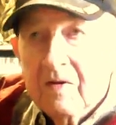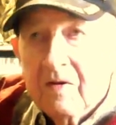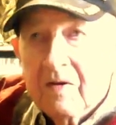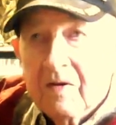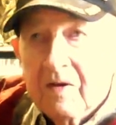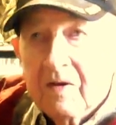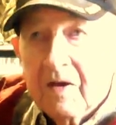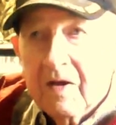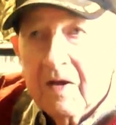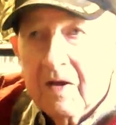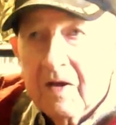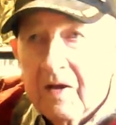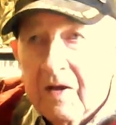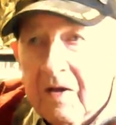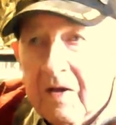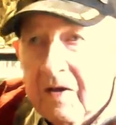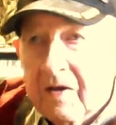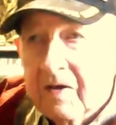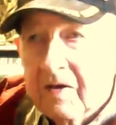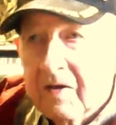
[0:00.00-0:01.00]

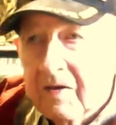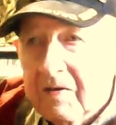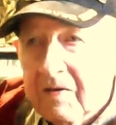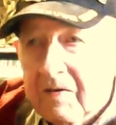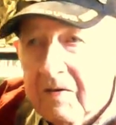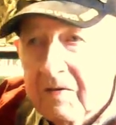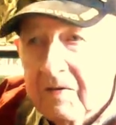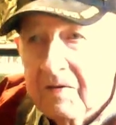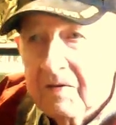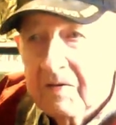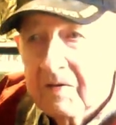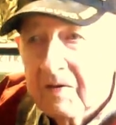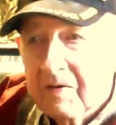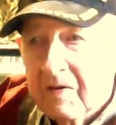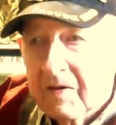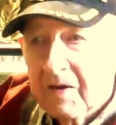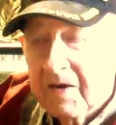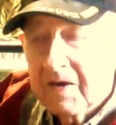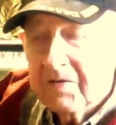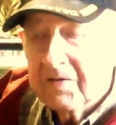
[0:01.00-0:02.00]
and
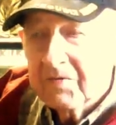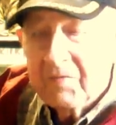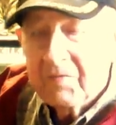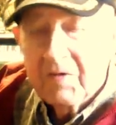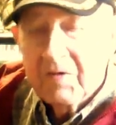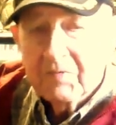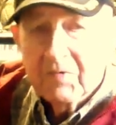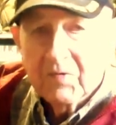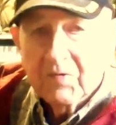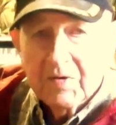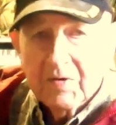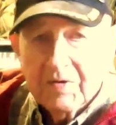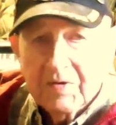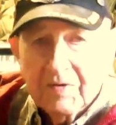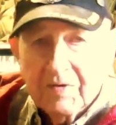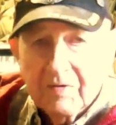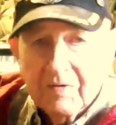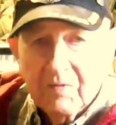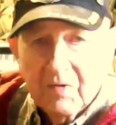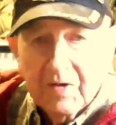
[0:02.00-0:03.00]
I don't remember
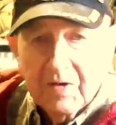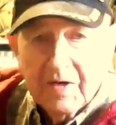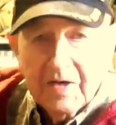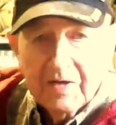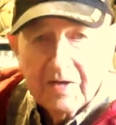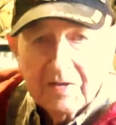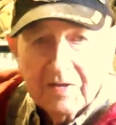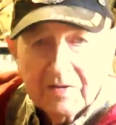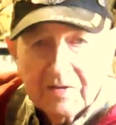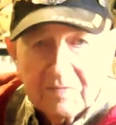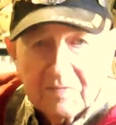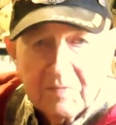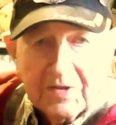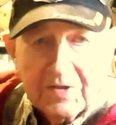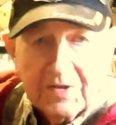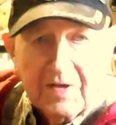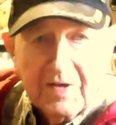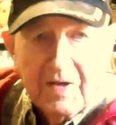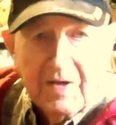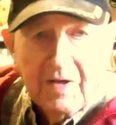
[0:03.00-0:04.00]
what else, but
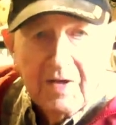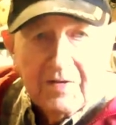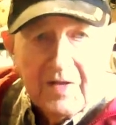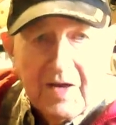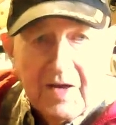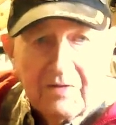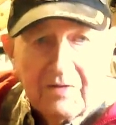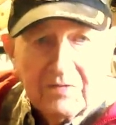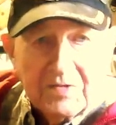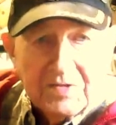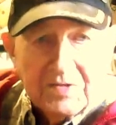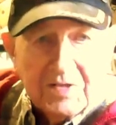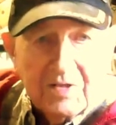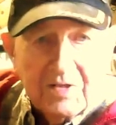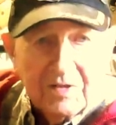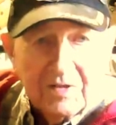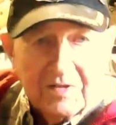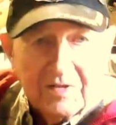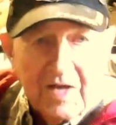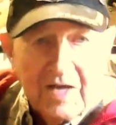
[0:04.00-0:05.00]
that was
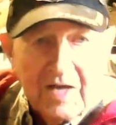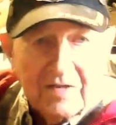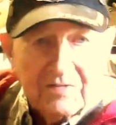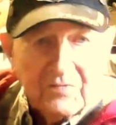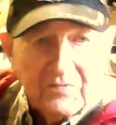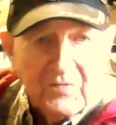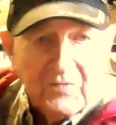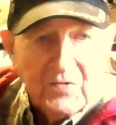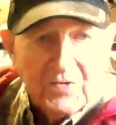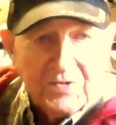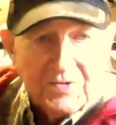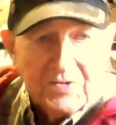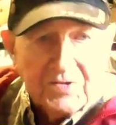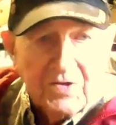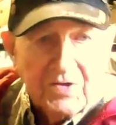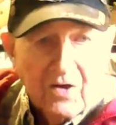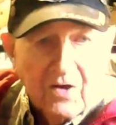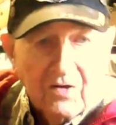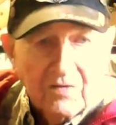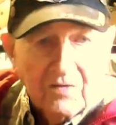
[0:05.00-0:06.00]
a task force
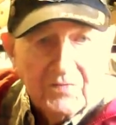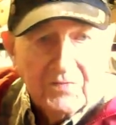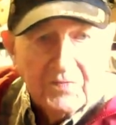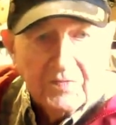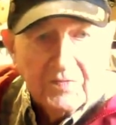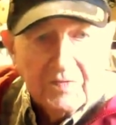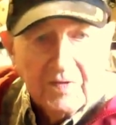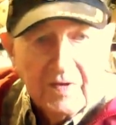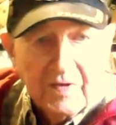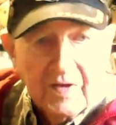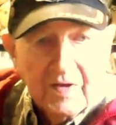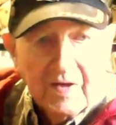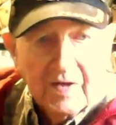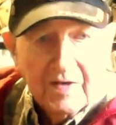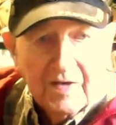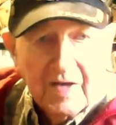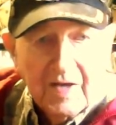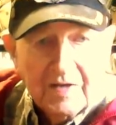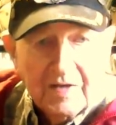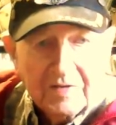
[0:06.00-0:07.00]
Dolph, and
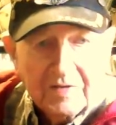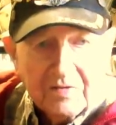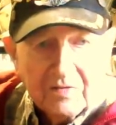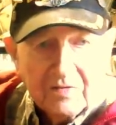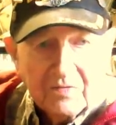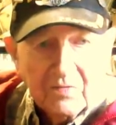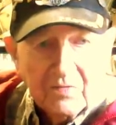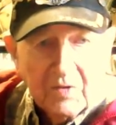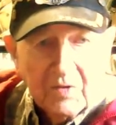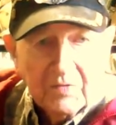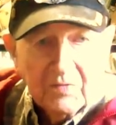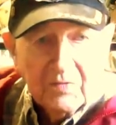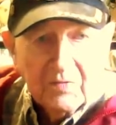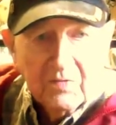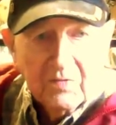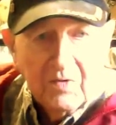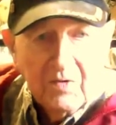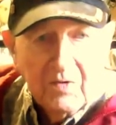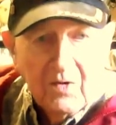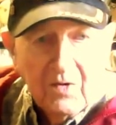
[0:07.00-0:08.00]
that's what
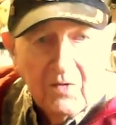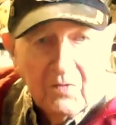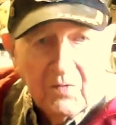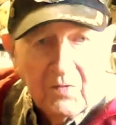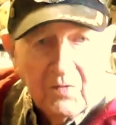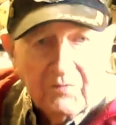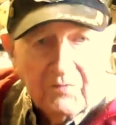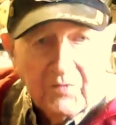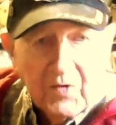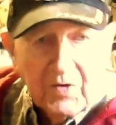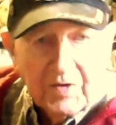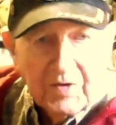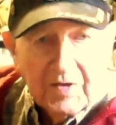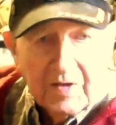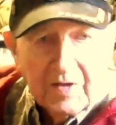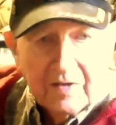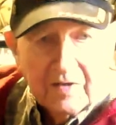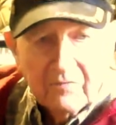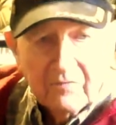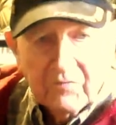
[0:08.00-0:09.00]
we brought
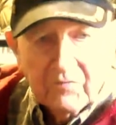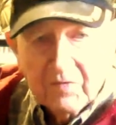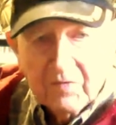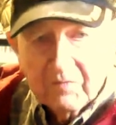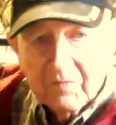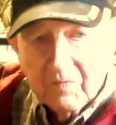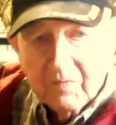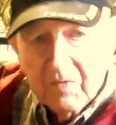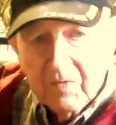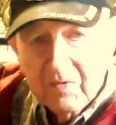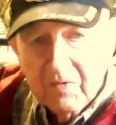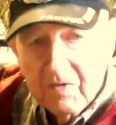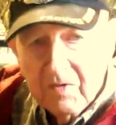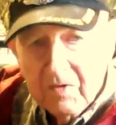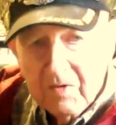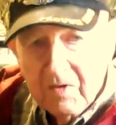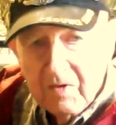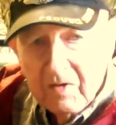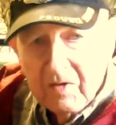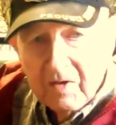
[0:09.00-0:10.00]
in from
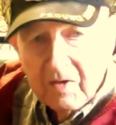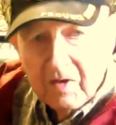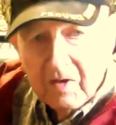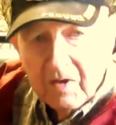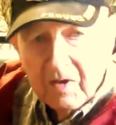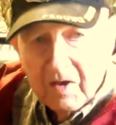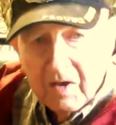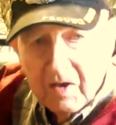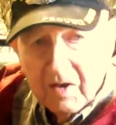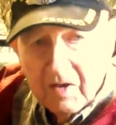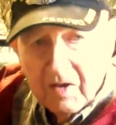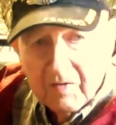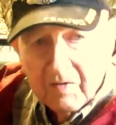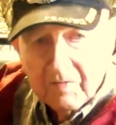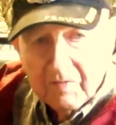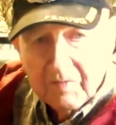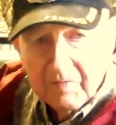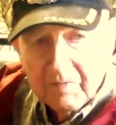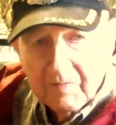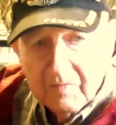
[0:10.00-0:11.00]
uh,
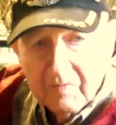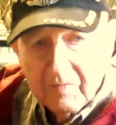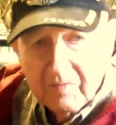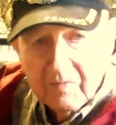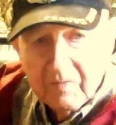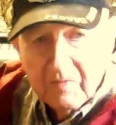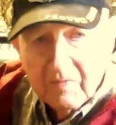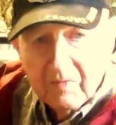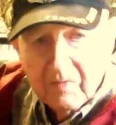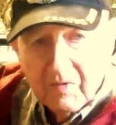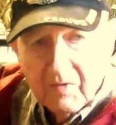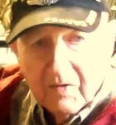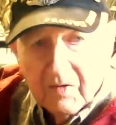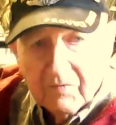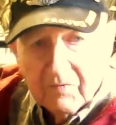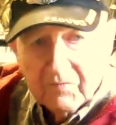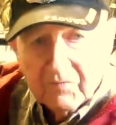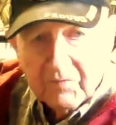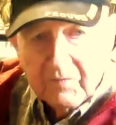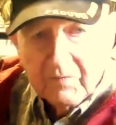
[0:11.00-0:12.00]
our
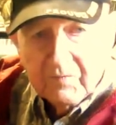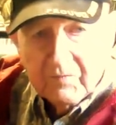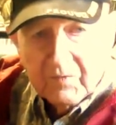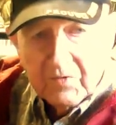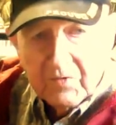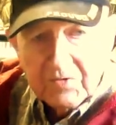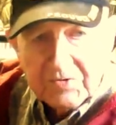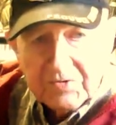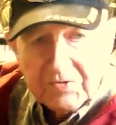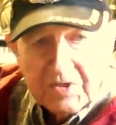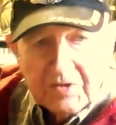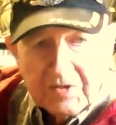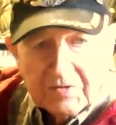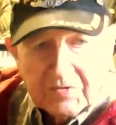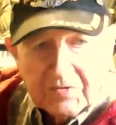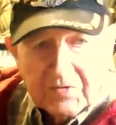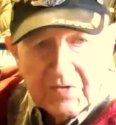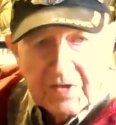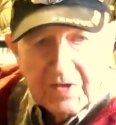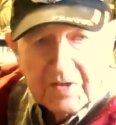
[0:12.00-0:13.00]
first
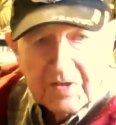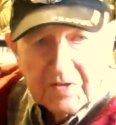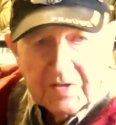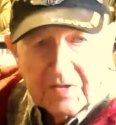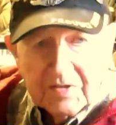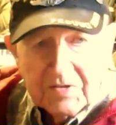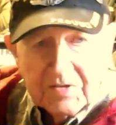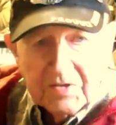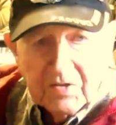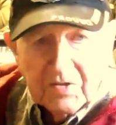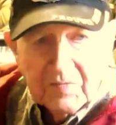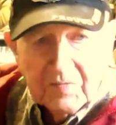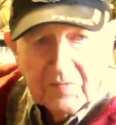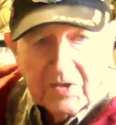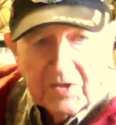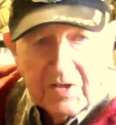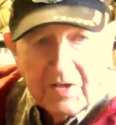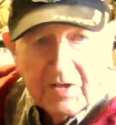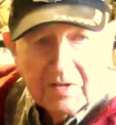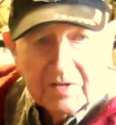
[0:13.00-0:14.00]
entry into
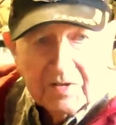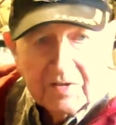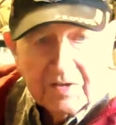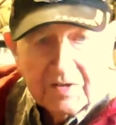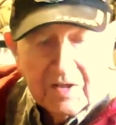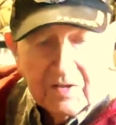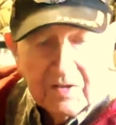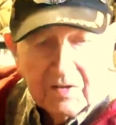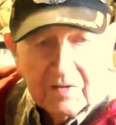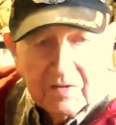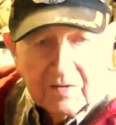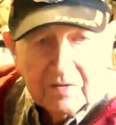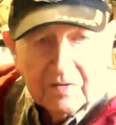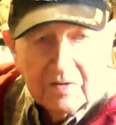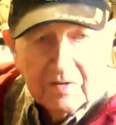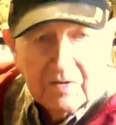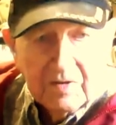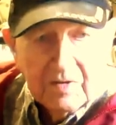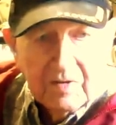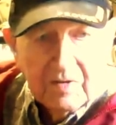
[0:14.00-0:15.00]
Germany until
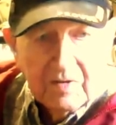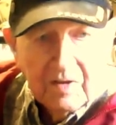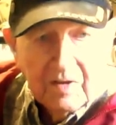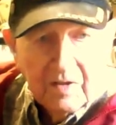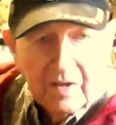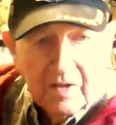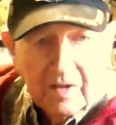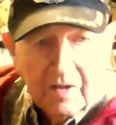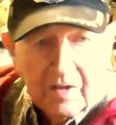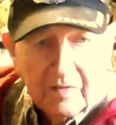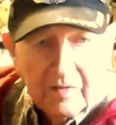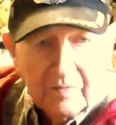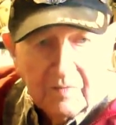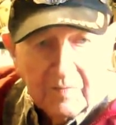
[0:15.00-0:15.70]
uh,